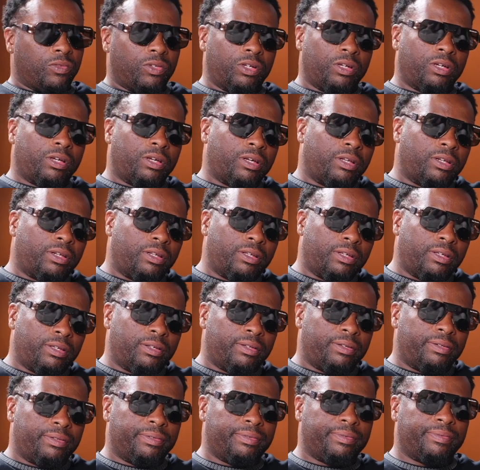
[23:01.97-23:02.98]
Yeah, I
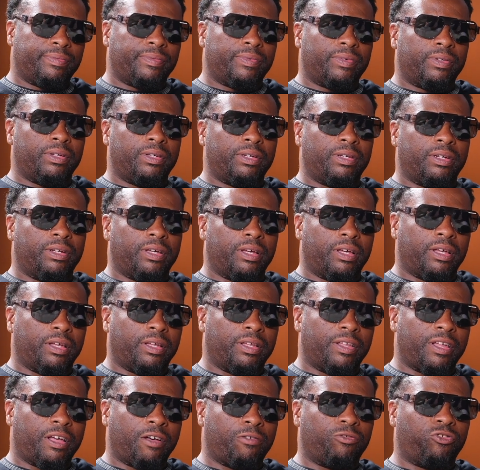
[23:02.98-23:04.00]
did. And
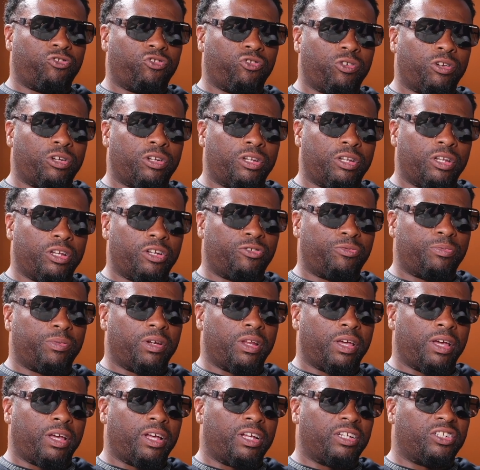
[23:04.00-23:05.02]
I was sort of desperate.
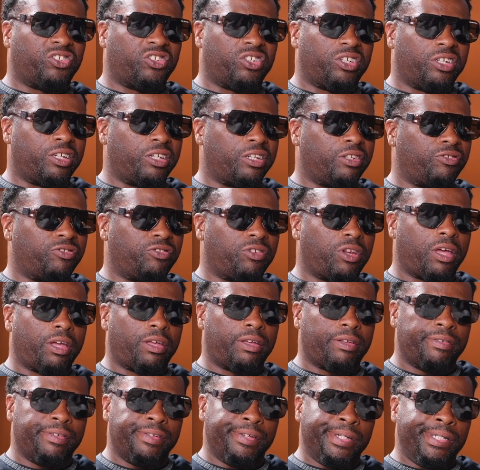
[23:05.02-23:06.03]
Like I said, it's
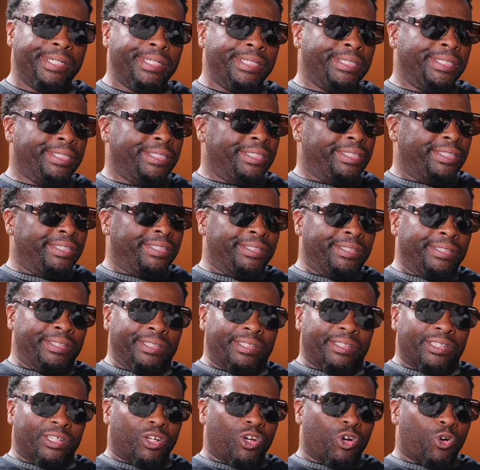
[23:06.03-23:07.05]
like
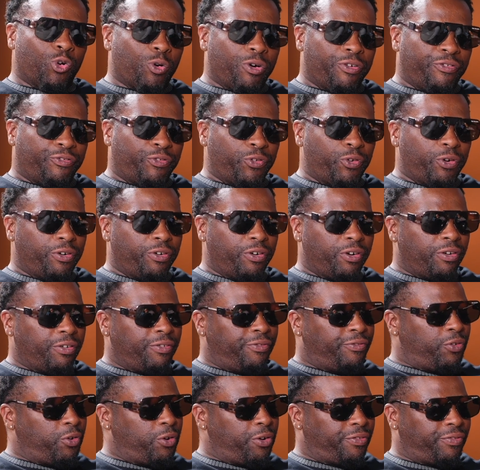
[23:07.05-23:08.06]
going 4
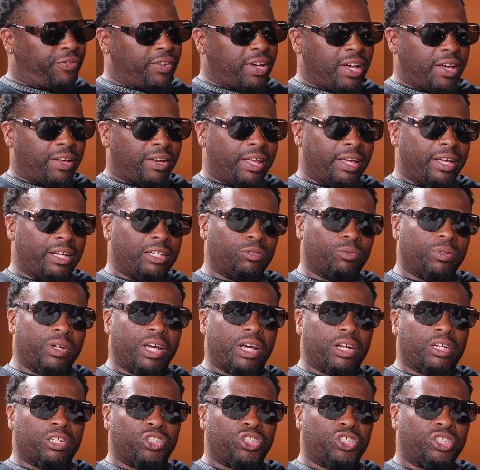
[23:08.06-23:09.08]
or 5 days
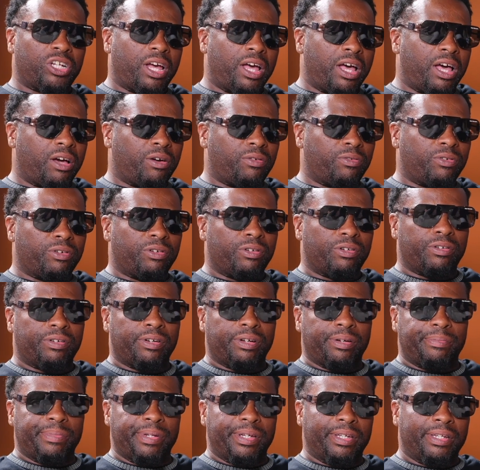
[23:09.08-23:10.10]
without a shower.
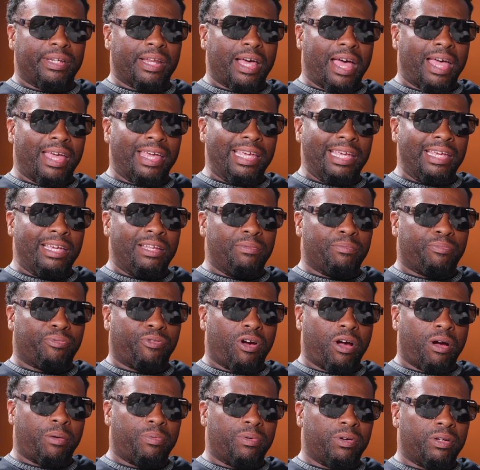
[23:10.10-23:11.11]
I mean, not eating
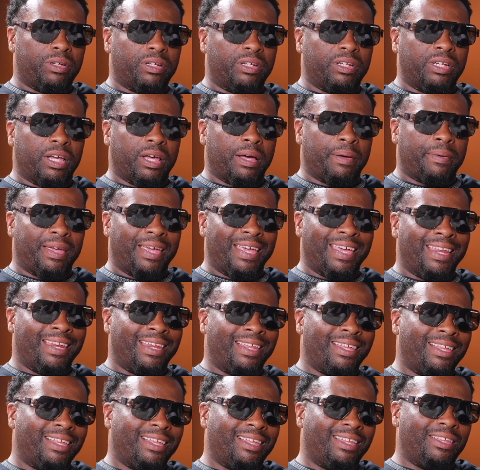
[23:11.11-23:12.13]
properly. I mean, and
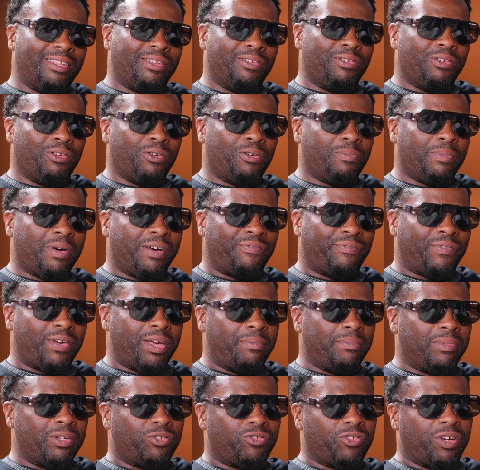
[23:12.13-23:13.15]
it, you know, my
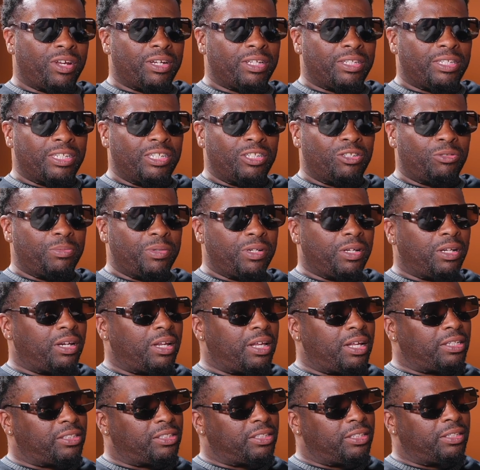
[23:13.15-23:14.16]
family trying to teach me a
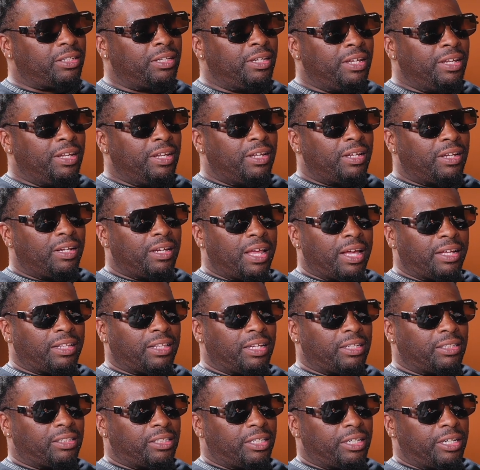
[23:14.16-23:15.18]
lesson. Like
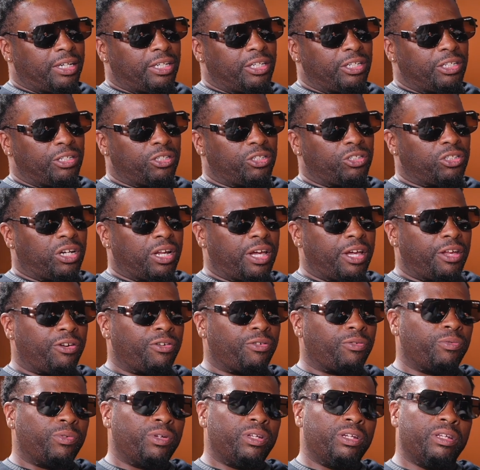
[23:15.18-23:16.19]
they said years
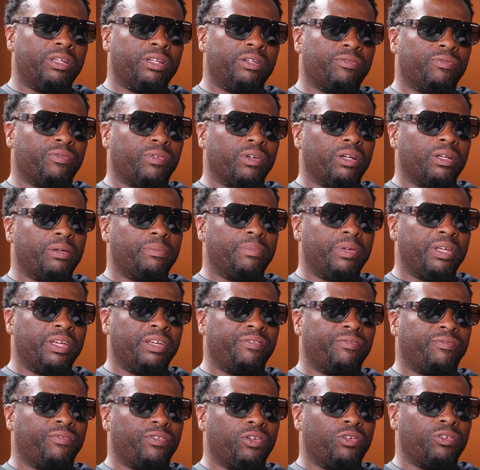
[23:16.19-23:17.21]
later, we didn't really
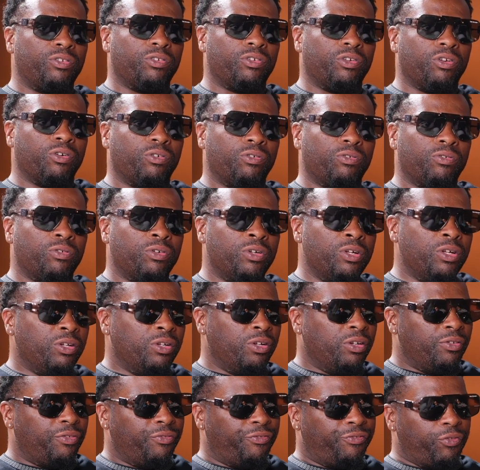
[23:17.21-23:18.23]
mean for you to go
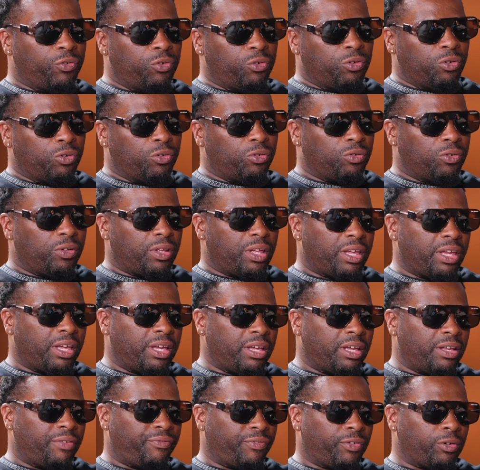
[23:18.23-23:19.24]
full
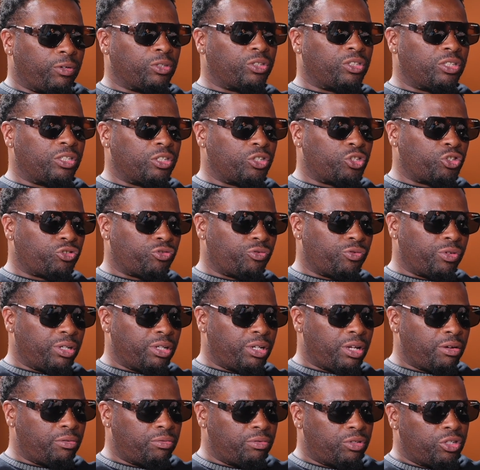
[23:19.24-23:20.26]
head first in the
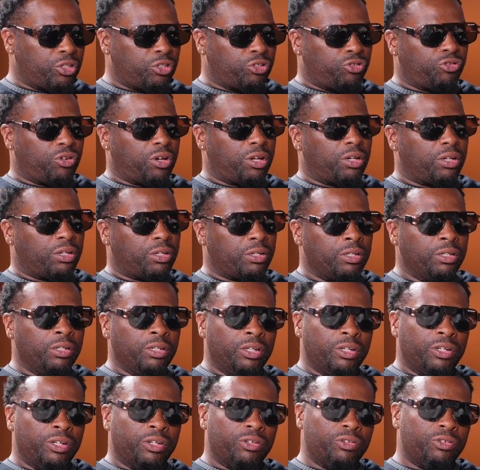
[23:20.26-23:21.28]
street. They was just trying to,
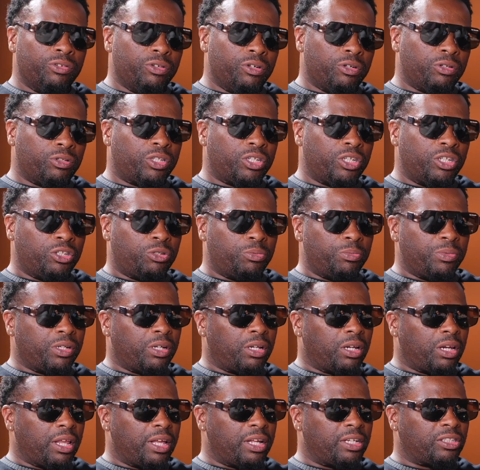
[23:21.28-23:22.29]
you know, teach me a
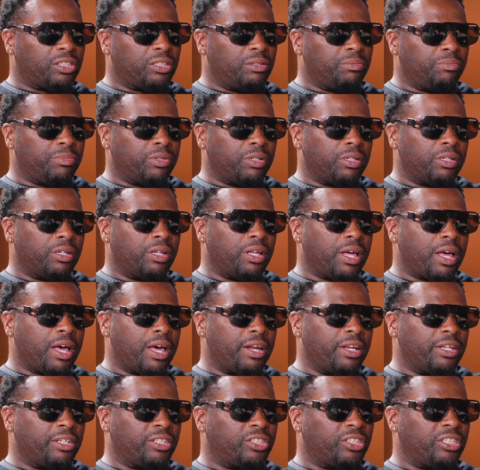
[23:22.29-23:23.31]
lesson, but
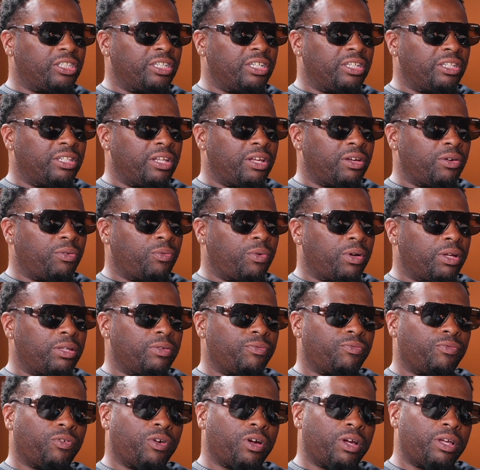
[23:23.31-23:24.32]
I didn't see it that way.
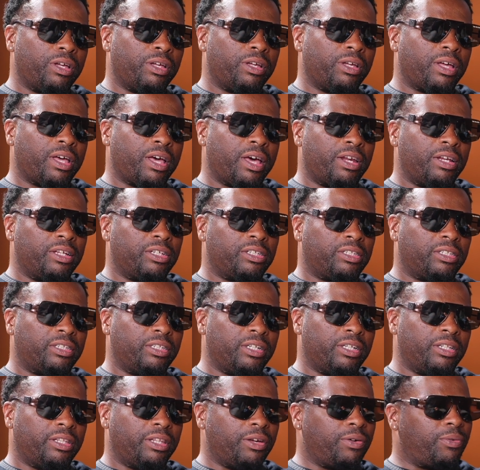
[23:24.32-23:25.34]
Right. I didn't
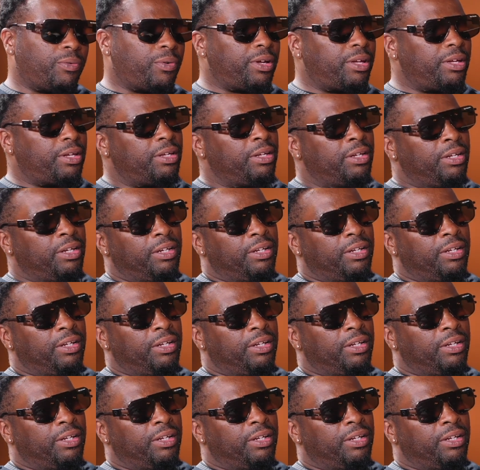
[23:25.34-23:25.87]
see it that way.